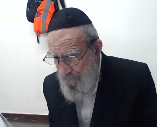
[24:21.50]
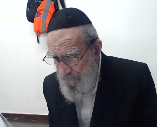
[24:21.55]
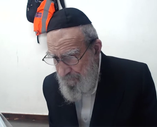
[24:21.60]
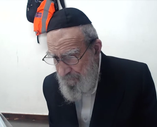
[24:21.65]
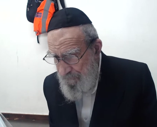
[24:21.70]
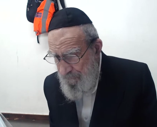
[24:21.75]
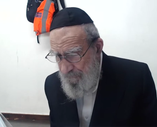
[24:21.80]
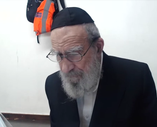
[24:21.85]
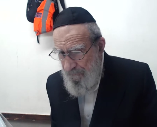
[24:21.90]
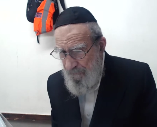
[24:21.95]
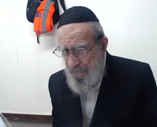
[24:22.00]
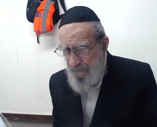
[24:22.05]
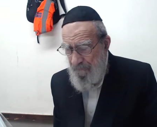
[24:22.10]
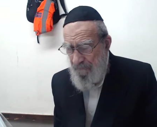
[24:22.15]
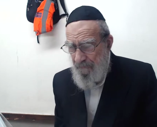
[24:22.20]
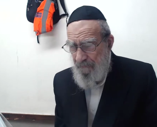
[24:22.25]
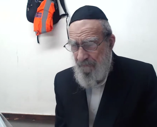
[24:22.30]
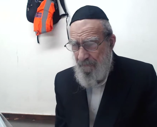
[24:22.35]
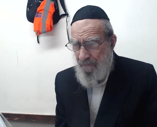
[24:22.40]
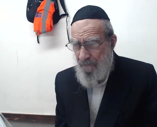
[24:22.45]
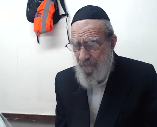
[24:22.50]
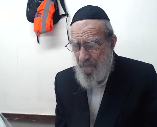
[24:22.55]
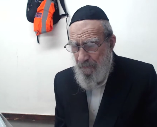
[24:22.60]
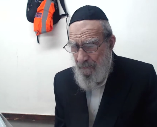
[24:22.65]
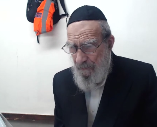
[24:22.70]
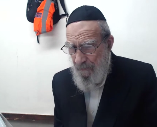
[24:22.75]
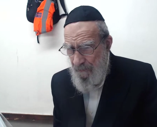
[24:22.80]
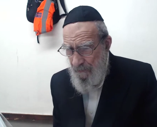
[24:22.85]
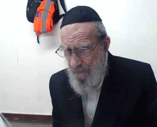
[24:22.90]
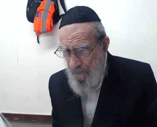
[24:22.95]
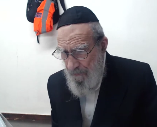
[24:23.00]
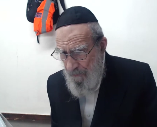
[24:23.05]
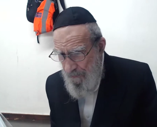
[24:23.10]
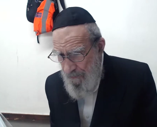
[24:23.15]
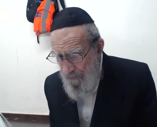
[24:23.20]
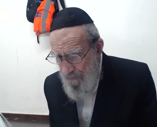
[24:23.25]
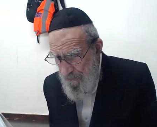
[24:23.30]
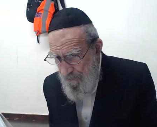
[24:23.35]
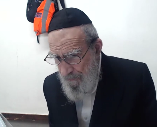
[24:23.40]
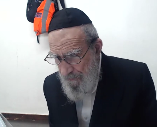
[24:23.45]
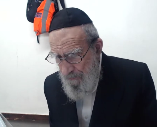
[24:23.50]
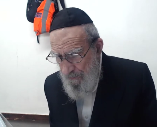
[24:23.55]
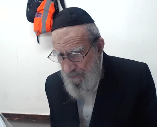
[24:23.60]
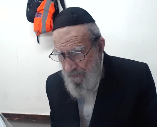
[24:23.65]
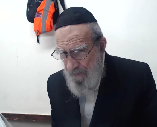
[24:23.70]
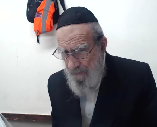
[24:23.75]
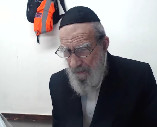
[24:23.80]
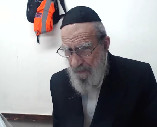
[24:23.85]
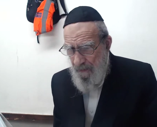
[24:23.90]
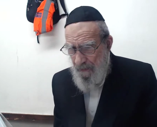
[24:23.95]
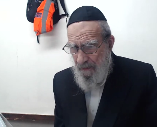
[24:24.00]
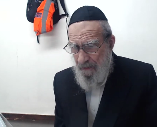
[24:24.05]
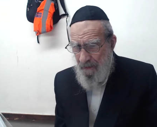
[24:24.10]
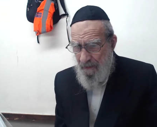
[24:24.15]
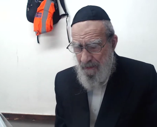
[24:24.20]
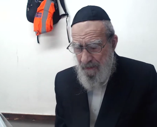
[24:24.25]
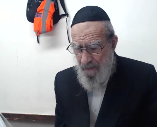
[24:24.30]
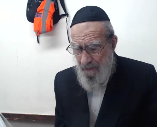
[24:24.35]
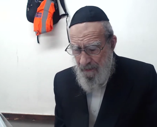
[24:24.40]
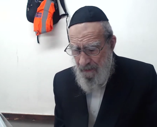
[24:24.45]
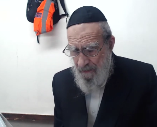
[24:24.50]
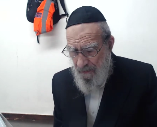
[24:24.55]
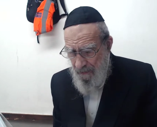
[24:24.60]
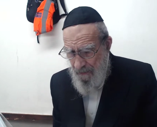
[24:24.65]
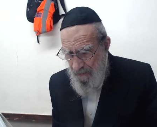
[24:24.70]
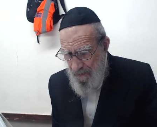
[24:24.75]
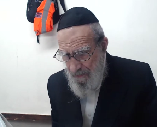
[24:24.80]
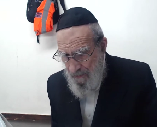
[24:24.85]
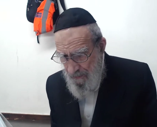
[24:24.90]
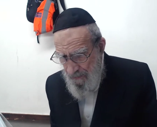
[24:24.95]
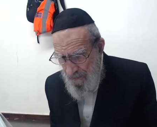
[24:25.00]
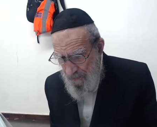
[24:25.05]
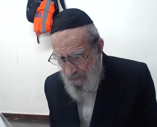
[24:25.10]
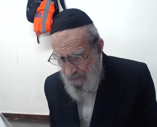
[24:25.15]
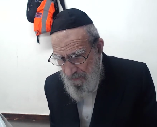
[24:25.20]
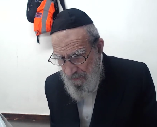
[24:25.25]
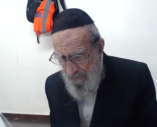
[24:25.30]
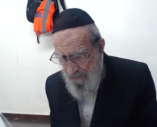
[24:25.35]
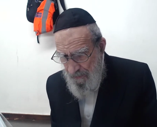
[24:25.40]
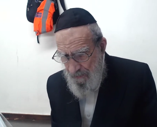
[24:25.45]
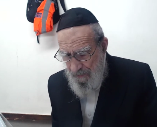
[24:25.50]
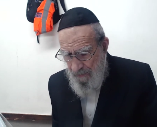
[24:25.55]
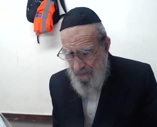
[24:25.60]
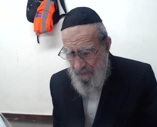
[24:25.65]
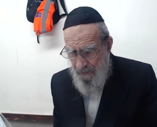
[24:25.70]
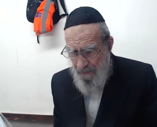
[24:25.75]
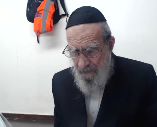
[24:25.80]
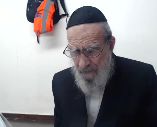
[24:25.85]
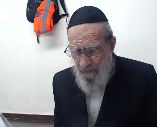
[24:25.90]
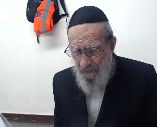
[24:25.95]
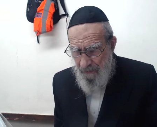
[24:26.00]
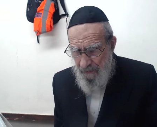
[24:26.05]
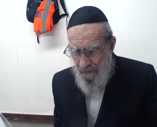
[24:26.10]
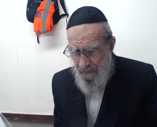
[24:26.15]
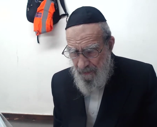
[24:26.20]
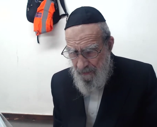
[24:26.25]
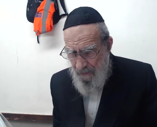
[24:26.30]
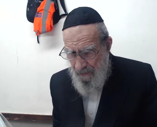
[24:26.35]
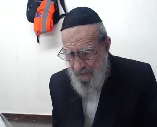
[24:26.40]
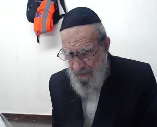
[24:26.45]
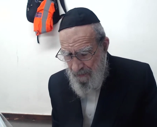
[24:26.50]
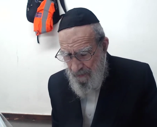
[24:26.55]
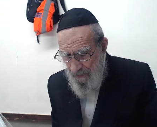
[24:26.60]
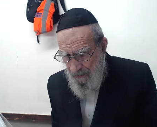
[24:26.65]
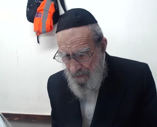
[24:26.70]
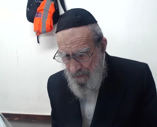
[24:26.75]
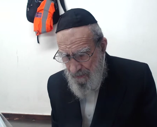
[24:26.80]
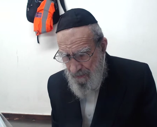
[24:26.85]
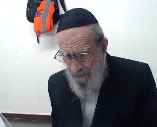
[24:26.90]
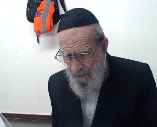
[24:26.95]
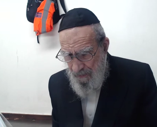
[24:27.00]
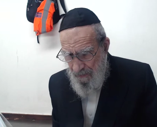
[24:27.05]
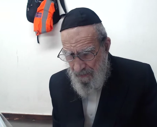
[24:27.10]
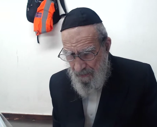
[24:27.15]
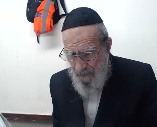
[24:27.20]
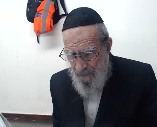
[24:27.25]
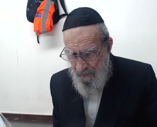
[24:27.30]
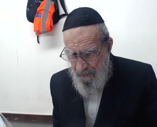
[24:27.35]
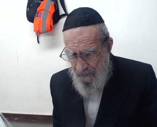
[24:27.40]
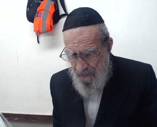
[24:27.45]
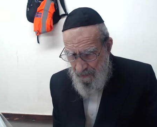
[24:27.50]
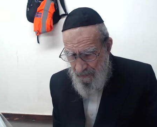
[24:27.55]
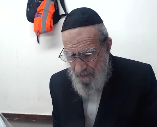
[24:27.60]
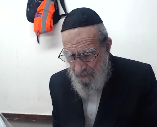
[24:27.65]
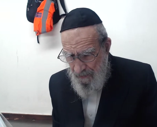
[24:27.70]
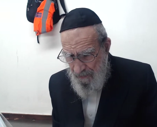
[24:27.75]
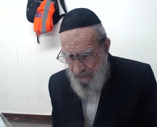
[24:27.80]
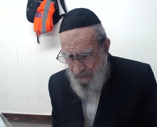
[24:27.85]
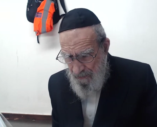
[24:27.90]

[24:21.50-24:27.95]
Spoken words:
[no speech]